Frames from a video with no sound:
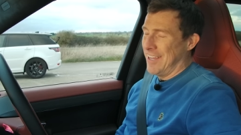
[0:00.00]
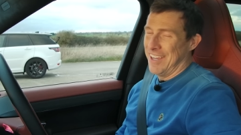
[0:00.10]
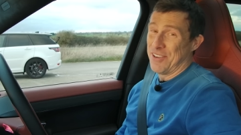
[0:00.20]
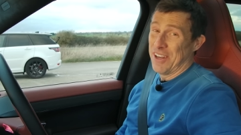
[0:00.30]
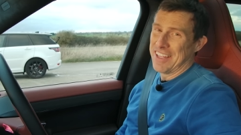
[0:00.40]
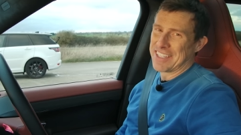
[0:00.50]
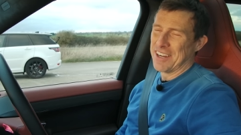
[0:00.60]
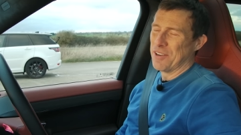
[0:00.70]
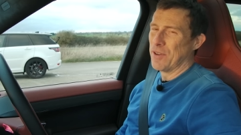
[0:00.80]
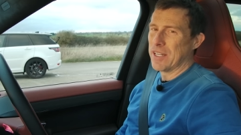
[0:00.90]
if you like these
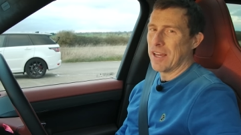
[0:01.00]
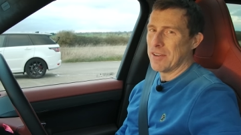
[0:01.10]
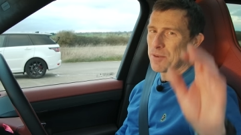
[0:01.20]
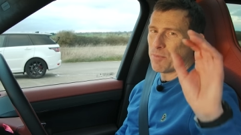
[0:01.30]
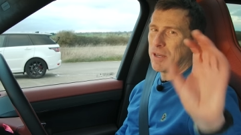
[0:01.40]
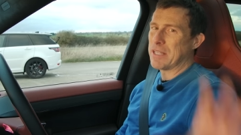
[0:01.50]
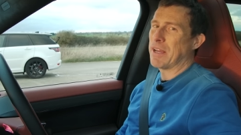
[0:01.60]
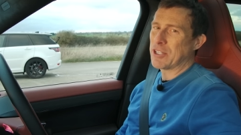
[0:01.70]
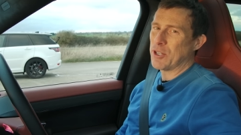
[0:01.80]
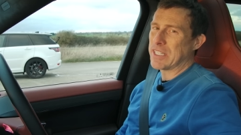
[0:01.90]
kind of videos, please
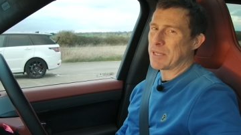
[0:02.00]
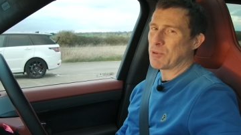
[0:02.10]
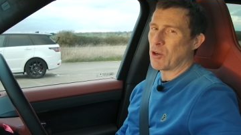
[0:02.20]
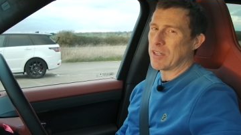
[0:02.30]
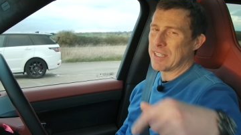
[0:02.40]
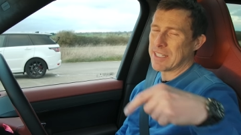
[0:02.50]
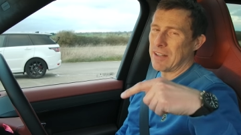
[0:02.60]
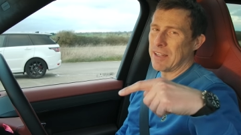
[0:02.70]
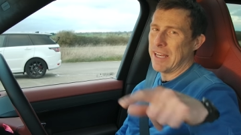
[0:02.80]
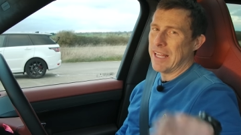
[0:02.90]
make sure you subscribe to this
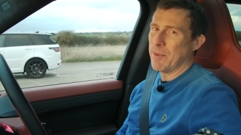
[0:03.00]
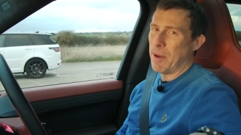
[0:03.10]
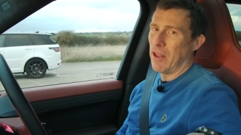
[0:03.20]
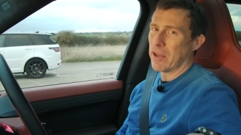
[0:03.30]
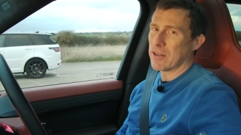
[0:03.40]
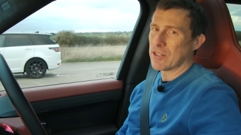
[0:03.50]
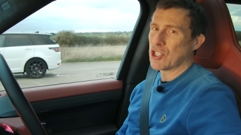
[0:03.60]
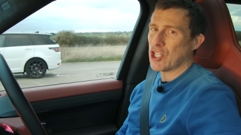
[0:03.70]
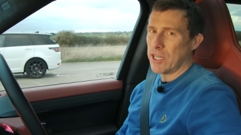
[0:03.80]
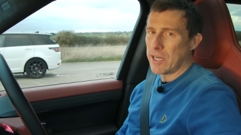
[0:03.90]
channel and hit the bell icon to
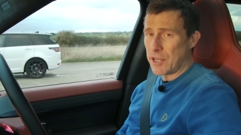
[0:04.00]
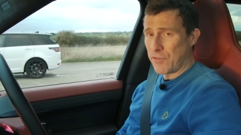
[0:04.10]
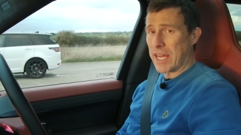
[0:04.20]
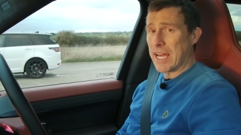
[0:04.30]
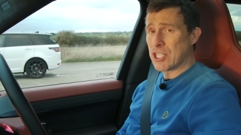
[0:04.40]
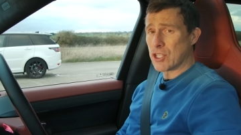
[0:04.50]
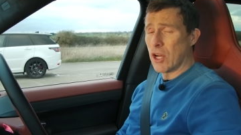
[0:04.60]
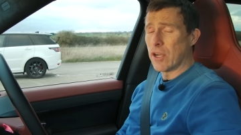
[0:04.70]
turn your notifications